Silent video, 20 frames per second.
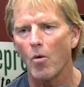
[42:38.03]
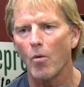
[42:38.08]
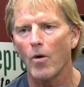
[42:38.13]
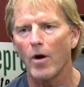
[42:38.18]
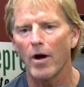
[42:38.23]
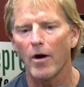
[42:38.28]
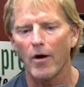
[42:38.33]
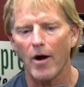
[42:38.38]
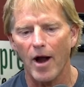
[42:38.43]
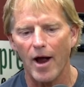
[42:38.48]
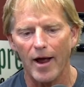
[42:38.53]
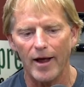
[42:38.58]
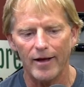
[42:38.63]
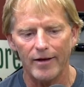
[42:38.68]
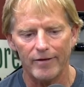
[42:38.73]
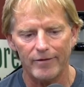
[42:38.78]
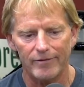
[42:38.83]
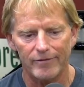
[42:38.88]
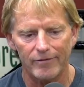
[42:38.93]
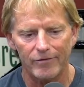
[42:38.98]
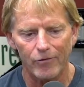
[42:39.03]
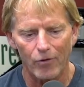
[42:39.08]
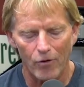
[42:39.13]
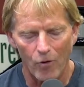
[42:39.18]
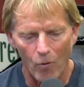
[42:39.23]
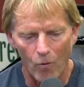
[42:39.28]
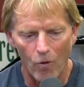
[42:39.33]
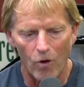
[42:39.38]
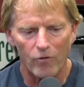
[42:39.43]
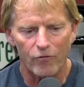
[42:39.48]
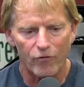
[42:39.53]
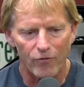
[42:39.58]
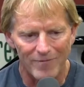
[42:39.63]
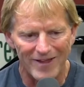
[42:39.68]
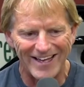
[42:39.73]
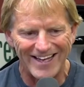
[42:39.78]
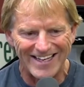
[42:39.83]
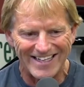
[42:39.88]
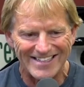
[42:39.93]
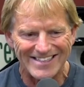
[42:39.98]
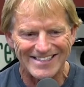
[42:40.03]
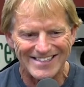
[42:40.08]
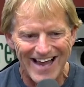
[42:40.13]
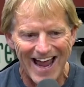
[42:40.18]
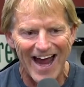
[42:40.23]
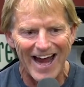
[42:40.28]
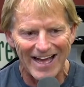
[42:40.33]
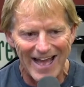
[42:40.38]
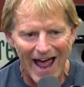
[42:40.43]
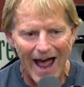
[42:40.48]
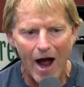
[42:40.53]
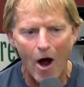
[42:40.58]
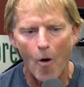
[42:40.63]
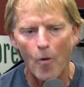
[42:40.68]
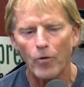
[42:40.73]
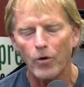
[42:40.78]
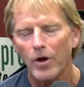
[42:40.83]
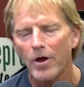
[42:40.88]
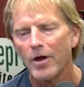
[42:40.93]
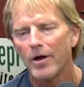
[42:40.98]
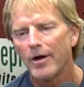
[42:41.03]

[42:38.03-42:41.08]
where I sort of work from the inside out,